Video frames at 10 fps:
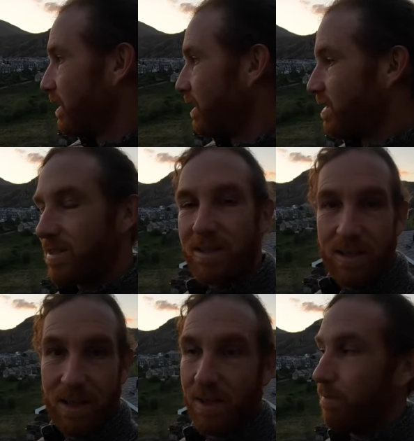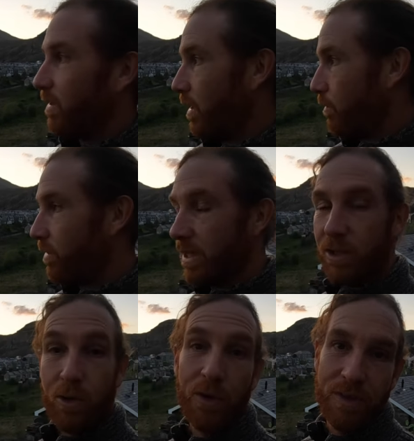It's a
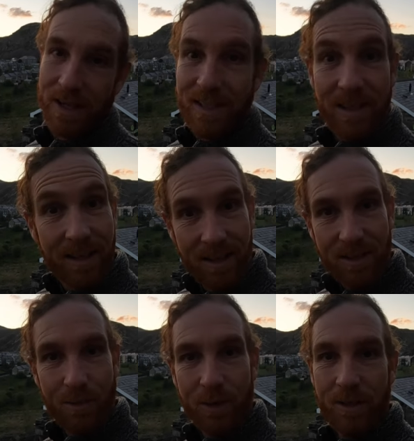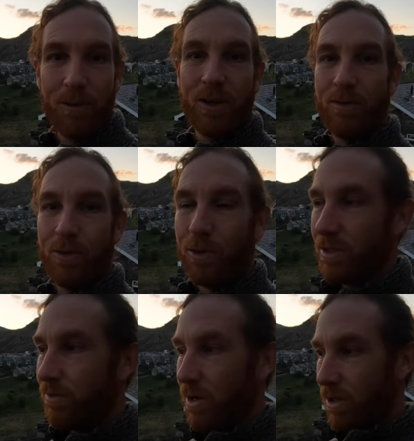really authentic, that's the word I'm looking for.
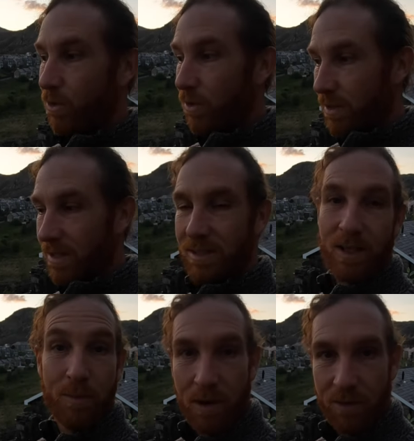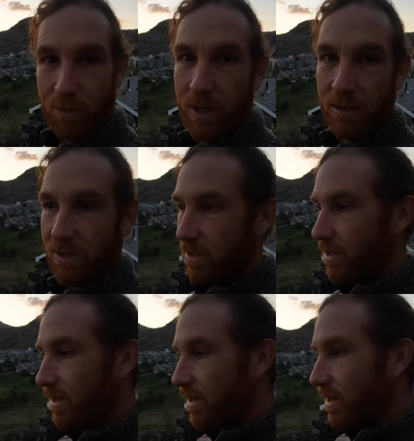It's a very authentic part of Wales.
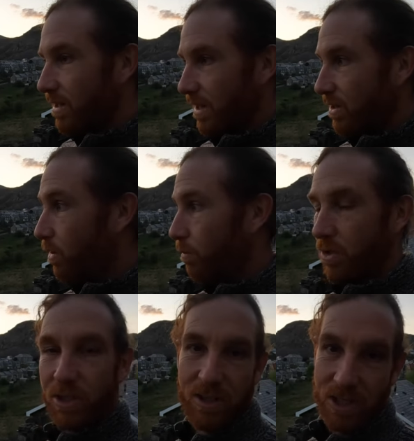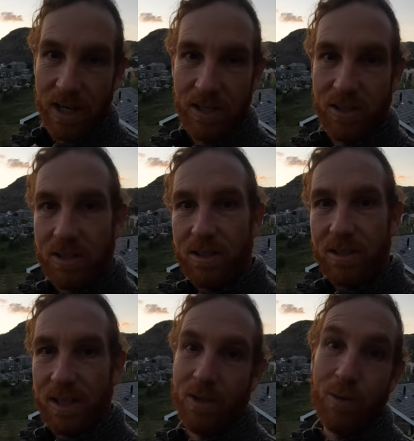Like, not much has changed
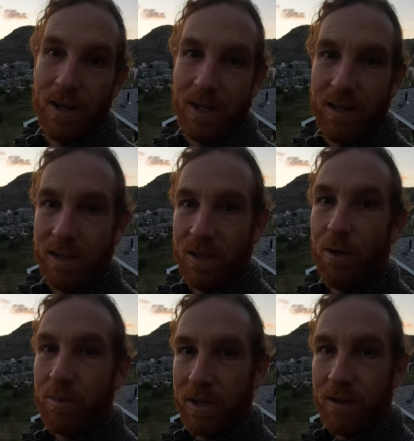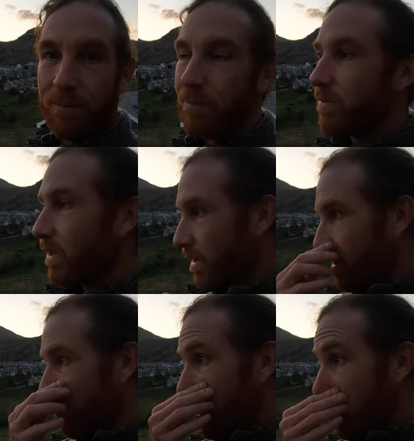in a way, you know, up here.
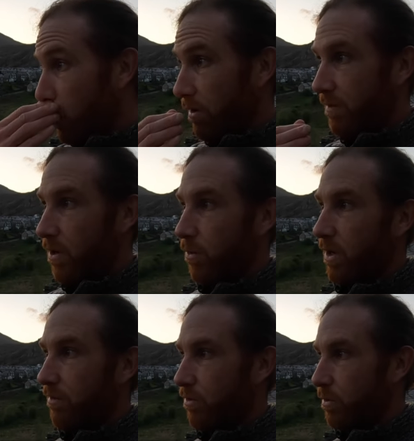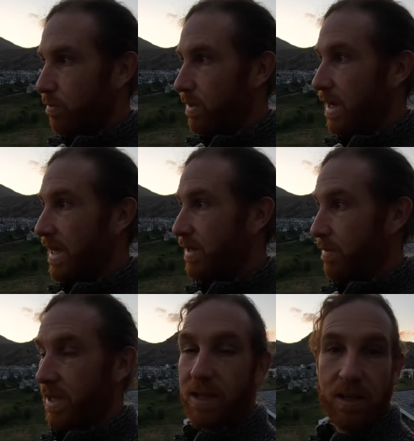They are quite far away from any
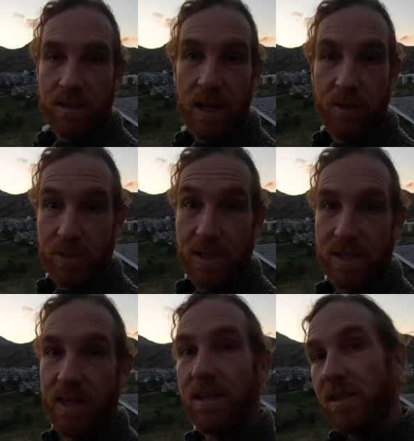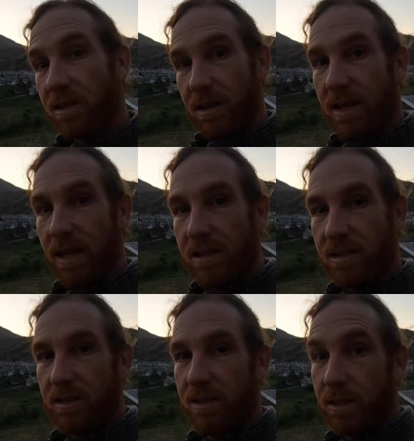big towns and cities, I
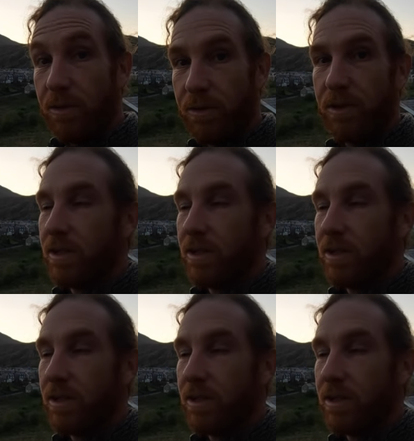guess, you know.